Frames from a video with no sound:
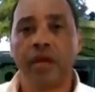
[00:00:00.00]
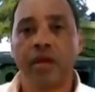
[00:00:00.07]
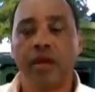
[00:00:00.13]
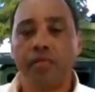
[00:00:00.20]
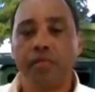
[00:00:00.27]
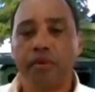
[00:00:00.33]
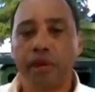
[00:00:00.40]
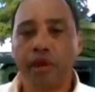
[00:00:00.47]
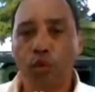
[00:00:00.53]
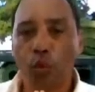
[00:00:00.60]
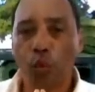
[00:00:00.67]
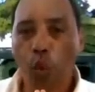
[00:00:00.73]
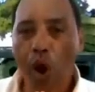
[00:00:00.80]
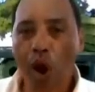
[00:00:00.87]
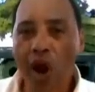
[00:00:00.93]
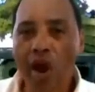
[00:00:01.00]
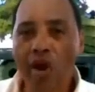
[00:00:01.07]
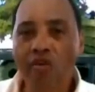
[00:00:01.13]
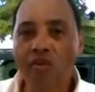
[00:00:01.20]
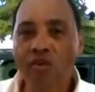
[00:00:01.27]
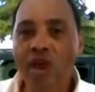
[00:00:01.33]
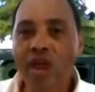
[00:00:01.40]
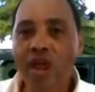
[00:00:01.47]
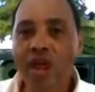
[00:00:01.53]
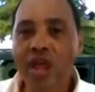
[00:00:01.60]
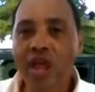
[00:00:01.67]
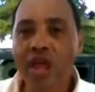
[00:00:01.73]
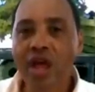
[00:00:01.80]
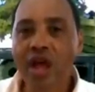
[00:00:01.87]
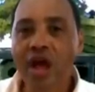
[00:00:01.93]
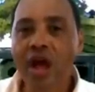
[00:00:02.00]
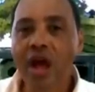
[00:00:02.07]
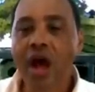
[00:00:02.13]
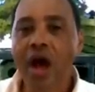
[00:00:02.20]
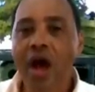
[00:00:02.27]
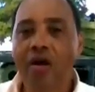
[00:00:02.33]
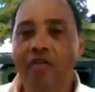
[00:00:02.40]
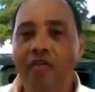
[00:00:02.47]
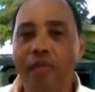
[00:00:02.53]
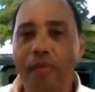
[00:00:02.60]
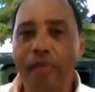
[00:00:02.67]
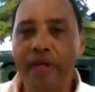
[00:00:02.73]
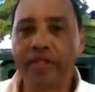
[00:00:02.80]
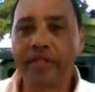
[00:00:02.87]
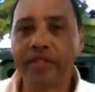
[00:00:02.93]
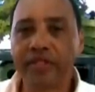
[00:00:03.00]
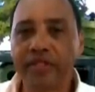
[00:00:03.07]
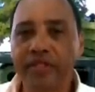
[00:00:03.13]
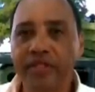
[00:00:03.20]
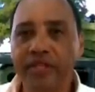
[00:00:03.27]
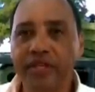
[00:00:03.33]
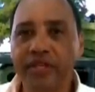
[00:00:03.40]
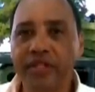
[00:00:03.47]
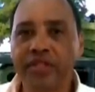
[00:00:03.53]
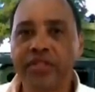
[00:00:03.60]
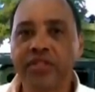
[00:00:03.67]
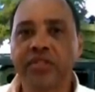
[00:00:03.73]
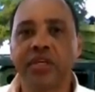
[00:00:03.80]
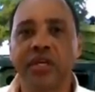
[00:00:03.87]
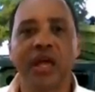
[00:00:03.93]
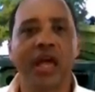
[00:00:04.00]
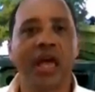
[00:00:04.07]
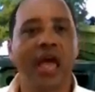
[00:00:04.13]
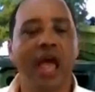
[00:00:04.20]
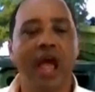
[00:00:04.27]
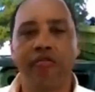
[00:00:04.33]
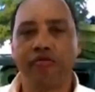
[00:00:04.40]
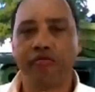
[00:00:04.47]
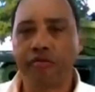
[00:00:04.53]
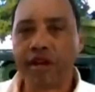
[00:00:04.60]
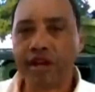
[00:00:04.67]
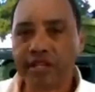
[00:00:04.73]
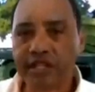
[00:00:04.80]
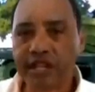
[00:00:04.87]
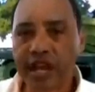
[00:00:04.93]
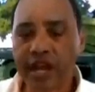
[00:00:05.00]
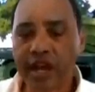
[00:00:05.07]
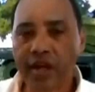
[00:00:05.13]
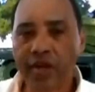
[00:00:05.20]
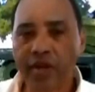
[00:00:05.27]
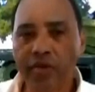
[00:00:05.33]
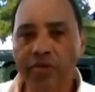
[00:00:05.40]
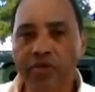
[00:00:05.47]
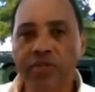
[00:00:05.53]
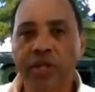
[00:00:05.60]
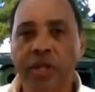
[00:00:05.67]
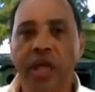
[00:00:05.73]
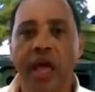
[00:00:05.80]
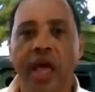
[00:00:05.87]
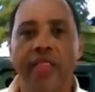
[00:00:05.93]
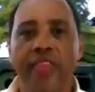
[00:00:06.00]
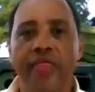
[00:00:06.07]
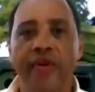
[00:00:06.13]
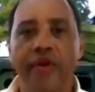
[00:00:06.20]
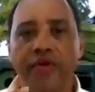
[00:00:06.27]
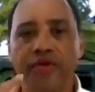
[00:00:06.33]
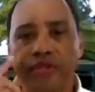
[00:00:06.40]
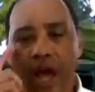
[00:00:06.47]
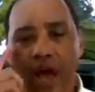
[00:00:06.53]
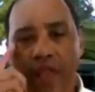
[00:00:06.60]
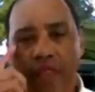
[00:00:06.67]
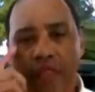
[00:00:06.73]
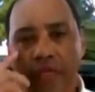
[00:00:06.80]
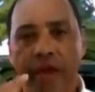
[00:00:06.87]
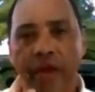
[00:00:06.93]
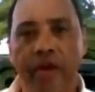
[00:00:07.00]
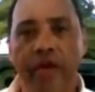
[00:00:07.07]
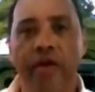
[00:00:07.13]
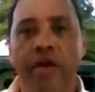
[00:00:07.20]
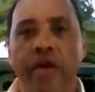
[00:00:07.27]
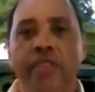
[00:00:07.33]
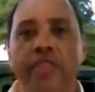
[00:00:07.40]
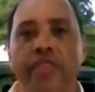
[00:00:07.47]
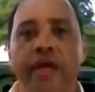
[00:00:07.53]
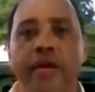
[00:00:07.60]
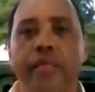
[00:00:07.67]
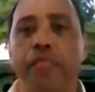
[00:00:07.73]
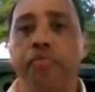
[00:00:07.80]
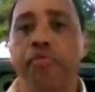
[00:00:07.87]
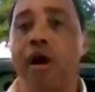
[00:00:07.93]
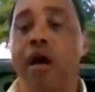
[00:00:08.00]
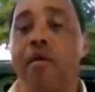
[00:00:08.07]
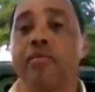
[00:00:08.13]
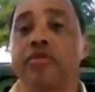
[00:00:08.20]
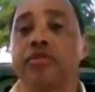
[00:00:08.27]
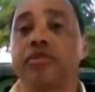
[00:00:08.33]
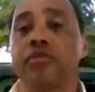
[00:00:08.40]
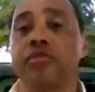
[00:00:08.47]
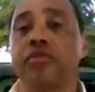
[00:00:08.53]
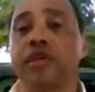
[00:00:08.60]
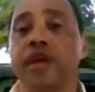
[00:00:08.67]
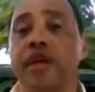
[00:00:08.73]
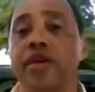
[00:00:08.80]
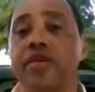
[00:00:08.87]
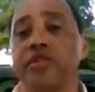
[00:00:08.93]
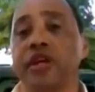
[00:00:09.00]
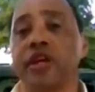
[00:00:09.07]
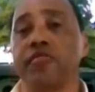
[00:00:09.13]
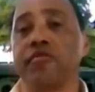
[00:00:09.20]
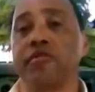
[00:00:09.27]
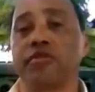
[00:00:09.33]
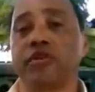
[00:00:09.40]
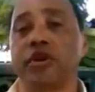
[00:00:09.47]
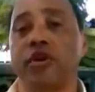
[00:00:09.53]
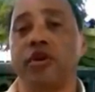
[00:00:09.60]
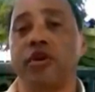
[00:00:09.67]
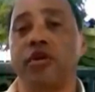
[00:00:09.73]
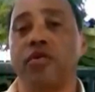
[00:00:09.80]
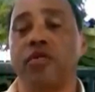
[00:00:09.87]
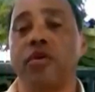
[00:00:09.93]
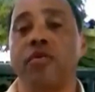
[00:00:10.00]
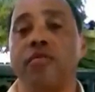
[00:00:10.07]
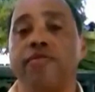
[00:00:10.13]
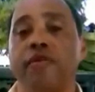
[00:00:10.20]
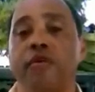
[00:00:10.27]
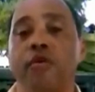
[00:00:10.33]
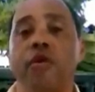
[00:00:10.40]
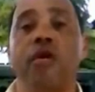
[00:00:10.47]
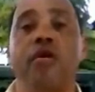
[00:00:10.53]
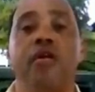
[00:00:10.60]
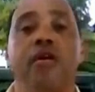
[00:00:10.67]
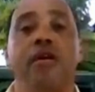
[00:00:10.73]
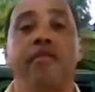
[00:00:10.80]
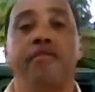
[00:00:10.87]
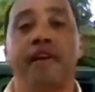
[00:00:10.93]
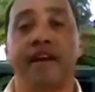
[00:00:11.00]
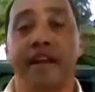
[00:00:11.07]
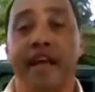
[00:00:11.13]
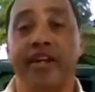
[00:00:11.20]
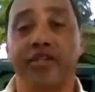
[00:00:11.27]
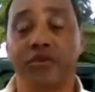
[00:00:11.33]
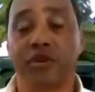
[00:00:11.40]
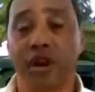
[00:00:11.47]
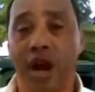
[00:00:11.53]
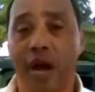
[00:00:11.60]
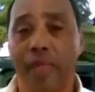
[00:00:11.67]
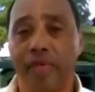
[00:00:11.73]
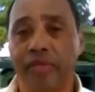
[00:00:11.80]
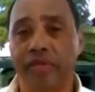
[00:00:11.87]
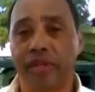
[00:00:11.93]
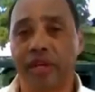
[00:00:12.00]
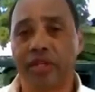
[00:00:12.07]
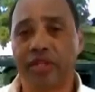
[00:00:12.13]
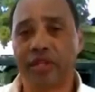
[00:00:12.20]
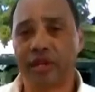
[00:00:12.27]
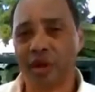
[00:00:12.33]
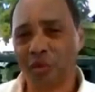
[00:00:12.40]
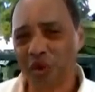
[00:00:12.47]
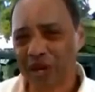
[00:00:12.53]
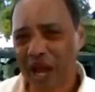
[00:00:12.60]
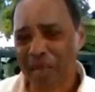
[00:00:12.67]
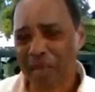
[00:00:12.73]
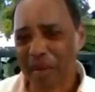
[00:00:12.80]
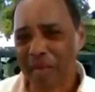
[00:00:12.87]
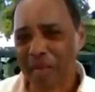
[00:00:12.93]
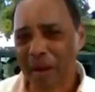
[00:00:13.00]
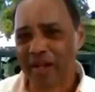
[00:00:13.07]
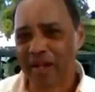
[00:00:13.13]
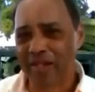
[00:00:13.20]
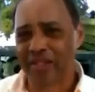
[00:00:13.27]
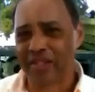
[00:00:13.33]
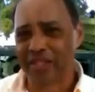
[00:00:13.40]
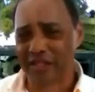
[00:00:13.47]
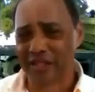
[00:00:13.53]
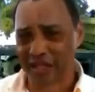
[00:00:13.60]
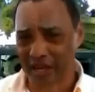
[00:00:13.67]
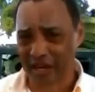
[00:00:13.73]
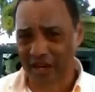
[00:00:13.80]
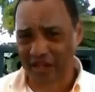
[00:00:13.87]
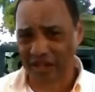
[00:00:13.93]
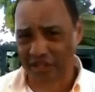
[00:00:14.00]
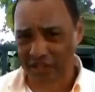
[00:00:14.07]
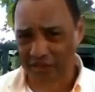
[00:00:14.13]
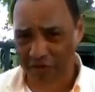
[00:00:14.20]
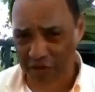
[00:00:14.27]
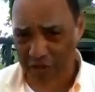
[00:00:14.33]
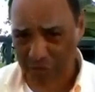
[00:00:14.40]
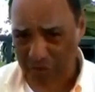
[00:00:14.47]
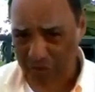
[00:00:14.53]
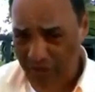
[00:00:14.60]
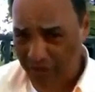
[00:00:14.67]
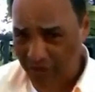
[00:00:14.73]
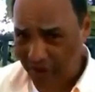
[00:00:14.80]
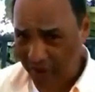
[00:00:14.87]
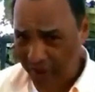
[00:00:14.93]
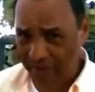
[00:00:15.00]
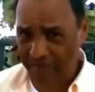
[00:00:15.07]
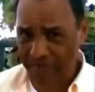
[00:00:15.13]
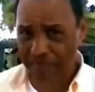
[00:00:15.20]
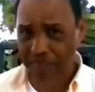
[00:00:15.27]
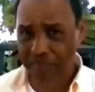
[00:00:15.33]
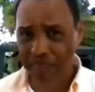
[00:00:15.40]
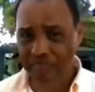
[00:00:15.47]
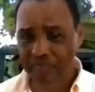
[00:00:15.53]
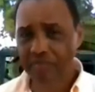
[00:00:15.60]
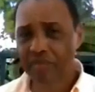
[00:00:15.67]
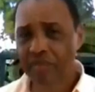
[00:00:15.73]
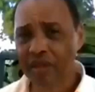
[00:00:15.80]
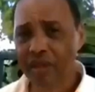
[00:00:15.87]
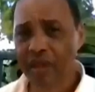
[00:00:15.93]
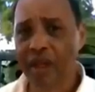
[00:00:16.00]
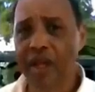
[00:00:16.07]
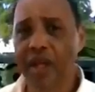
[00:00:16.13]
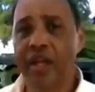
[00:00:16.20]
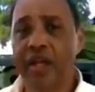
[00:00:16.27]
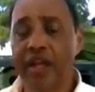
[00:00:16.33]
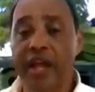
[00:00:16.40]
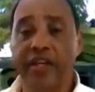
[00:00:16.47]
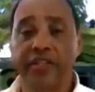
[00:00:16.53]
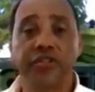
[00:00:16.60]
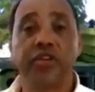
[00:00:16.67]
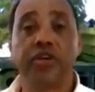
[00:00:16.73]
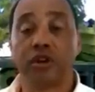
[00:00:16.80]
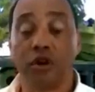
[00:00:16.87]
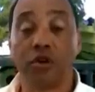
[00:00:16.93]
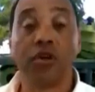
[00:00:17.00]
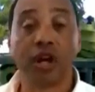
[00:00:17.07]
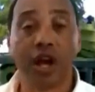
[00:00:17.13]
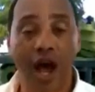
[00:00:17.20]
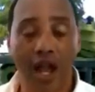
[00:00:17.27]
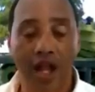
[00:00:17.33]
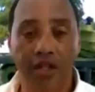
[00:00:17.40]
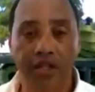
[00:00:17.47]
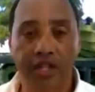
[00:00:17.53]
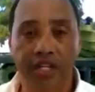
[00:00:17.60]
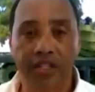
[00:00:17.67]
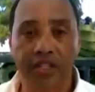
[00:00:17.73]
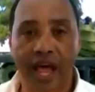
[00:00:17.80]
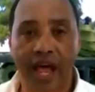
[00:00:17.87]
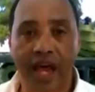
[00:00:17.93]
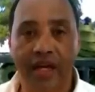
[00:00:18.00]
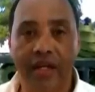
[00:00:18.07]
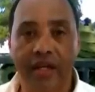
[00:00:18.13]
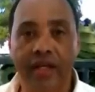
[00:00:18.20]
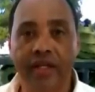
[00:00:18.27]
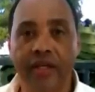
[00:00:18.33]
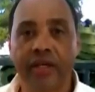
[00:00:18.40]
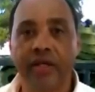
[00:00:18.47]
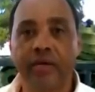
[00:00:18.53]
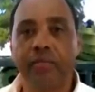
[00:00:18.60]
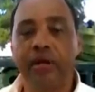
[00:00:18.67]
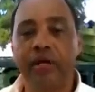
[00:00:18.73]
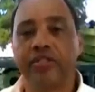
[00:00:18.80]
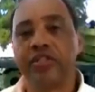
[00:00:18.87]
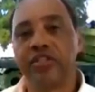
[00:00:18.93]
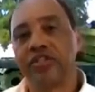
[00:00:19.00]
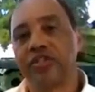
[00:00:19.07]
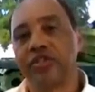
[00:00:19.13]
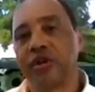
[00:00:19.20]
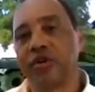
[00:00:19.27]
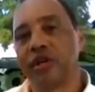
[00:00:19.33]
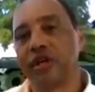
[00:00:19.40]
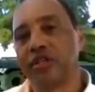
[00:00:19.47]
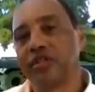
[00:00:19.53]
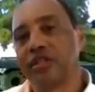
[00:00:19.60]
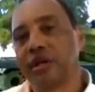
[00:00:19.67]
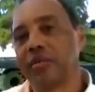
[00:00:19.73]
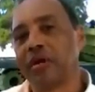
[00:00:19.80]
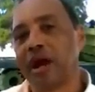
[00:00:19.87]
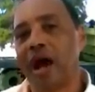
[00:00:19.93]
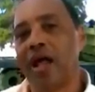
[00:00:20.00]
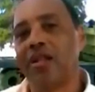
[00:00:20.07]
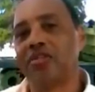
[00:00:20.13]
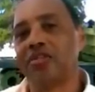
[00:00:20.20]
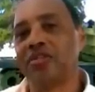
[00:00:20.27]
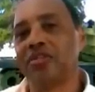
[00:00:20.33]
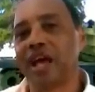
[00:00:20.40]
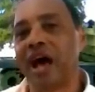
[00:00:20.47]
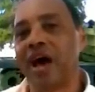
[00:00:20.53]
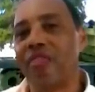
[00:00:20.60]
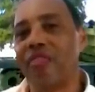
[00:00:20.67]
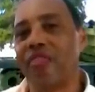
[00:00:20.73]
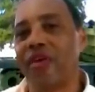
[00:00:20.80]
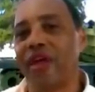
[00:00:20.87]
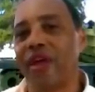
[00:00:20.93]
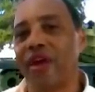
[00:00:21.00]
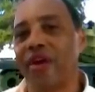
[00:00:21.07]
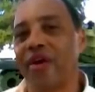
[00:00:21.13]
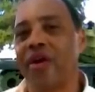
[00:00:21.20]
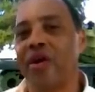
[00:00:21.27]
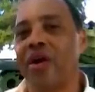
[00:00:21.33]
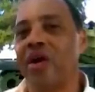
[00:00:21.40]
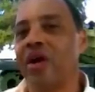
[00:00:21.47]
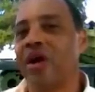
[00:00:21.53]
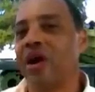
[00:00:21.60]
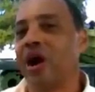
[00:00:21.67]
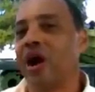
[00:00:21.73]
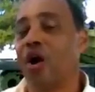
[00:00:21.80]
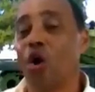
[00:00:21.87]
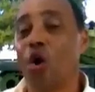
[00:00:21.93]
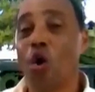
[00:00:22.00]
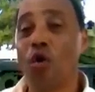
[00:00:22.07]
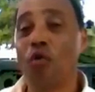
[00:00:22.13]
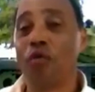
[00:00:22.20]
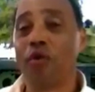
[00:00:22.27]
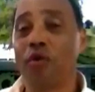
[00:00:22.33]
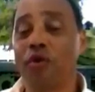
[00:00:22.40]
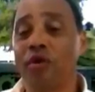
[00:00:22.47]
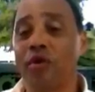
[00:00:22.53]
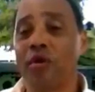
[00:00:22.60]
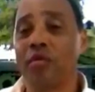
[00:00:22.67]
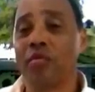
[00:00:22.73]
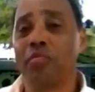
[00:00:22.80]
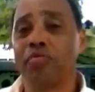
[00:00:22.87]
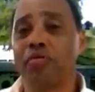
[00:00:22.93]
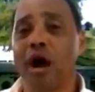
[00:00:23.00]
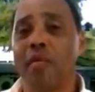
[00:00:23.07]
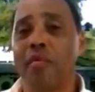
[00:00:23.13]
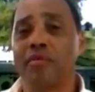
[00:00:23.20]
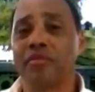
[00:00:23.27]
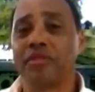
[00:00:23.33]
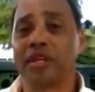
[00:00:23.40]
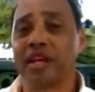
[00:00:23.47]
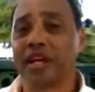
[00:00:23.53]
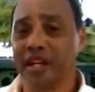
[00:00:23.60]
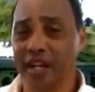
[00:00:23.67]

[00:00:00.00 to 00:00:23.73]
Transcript: Be wary of businesses and retailers and those out there that promise you things in return for a financial compensation. What I mean by that is this real specifically. Yes, go to college, exactly. But just know that some colleges out there are over promising and